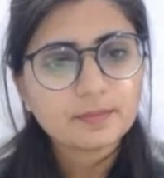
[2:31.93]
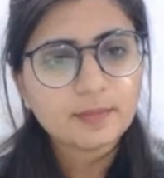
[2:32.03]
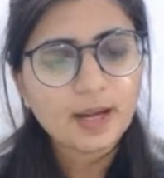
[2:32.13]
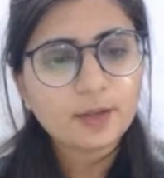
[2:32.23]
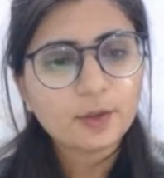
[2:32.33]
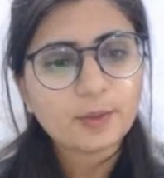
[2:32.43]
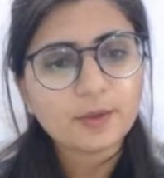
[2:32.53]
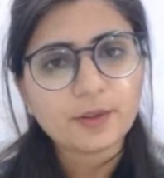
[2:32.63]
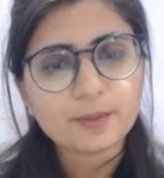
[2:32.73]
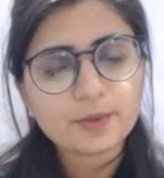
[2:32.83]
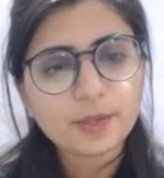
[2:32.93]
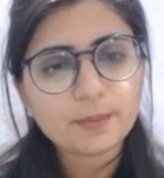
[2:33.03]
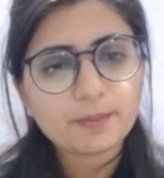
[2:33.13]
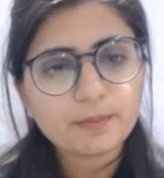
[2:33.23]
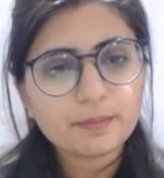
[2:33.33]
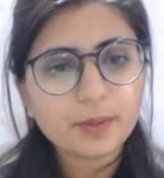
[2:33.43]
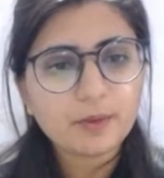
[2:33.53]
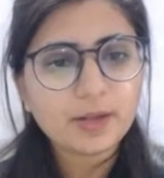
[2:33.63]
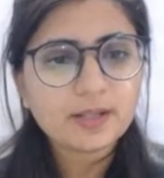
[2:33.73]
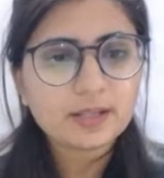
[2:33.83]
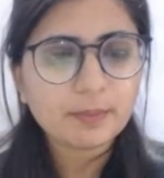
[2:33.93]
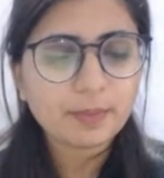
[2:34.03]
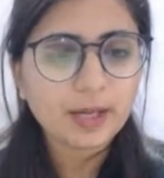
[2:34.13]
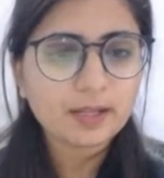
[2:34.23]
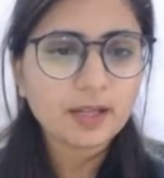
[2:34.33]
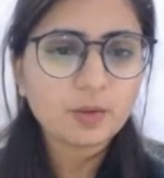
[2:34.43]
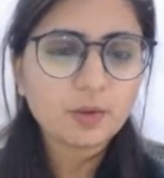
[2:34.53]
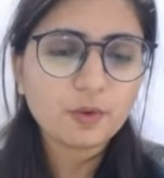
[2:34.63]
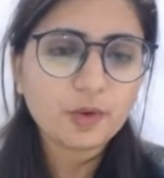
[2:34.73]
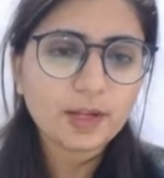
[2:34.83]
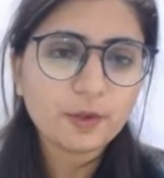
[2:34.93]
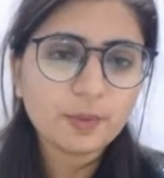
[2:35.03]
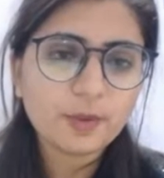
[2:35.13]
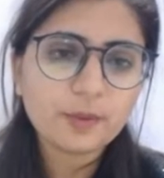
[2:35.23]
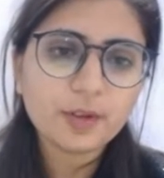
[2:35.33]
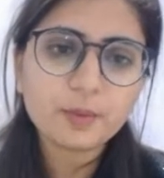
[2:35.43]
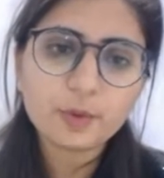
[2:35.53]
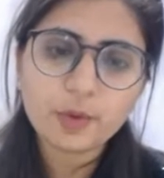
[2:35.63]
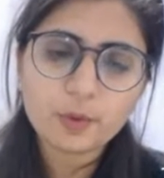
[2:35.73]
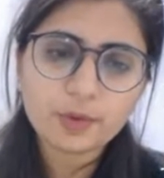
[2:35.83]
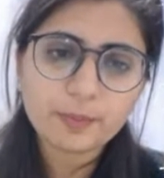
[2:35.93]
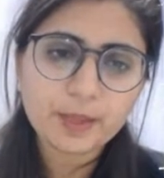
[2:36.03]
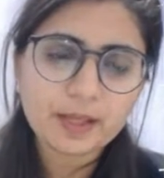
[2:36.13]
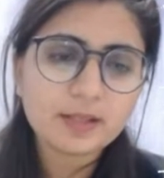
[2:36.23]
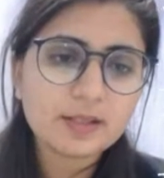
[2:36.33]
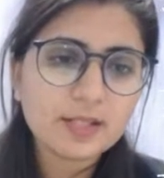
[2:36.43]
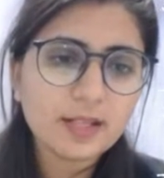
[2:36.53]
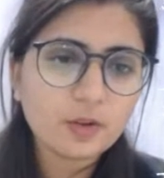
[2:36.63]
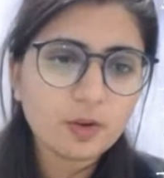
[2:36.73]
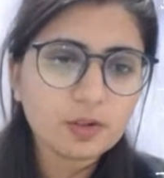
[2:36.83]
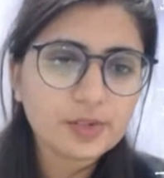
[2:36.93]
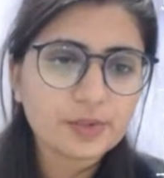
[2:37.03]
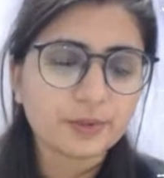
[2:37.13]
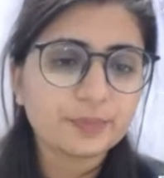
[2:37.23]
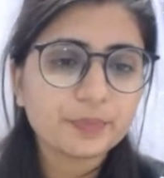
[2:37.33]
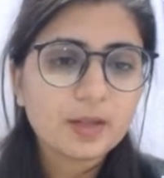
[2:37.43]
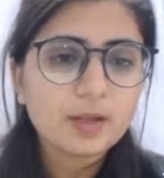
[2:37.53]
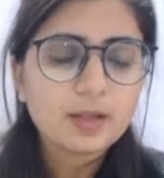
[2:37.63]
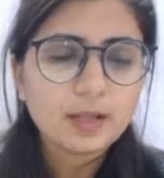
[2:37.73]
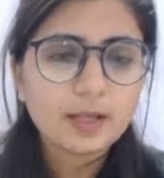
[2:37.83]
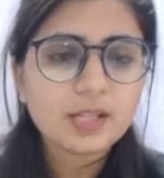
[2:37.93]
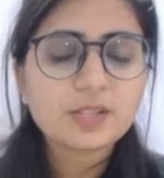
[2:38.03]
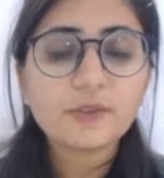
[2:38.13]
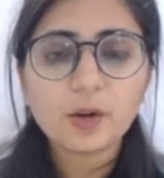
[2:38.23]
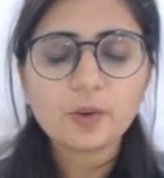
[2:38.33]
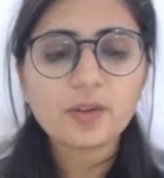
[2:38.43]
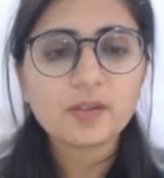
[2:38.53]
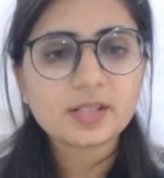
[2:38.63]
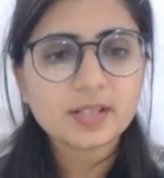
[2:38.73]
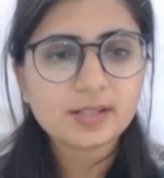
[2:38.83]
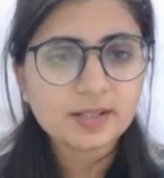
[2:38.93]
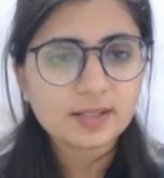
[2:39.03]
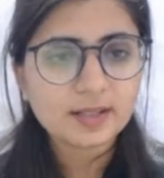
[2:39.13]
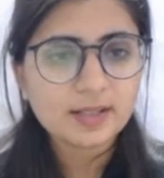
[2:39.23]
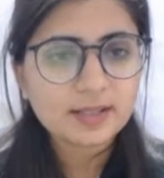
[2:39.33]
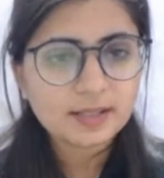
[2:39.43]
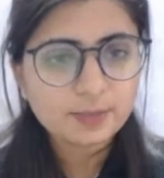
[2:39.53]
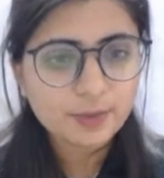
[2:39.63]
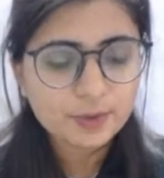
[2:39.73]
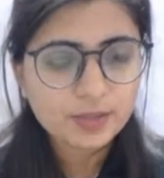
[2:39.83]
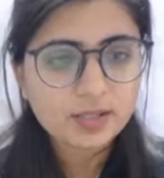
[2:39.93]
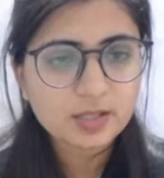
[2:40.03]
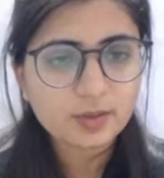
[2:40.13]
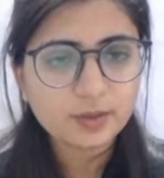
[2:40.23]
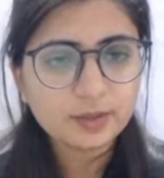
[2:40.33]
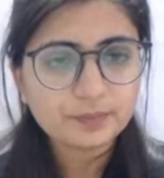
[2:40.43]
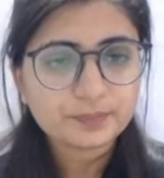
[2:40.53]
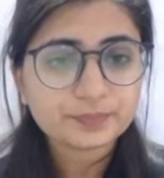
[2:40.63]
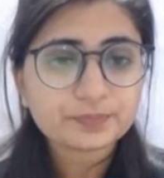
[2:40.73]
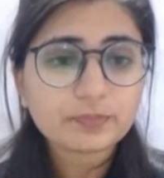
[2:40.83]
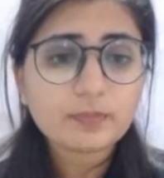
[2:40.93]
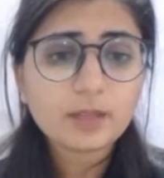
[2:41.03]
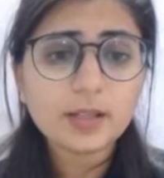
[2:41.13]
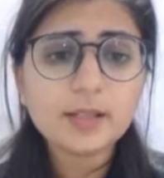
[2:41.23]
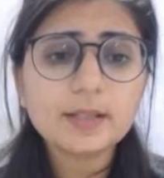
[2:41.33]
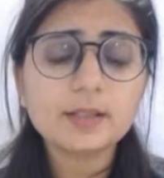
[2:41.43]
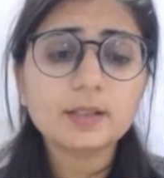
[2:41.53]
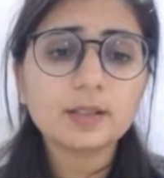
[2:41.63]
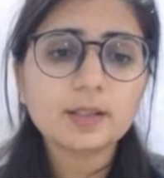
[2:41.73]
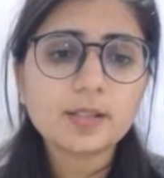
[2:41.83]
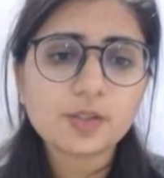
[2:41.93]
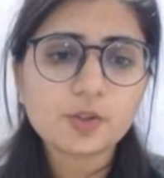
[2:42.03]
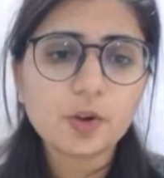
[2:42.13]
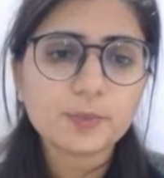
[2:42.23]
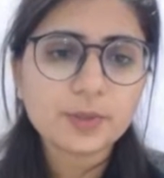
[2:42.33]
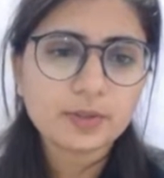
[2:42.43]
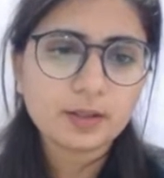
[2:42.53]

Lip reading: endometrium. So it prevents the breakdown of endometrium throughout the pregnancy, and also it is found in recent studies that progesterone, it stops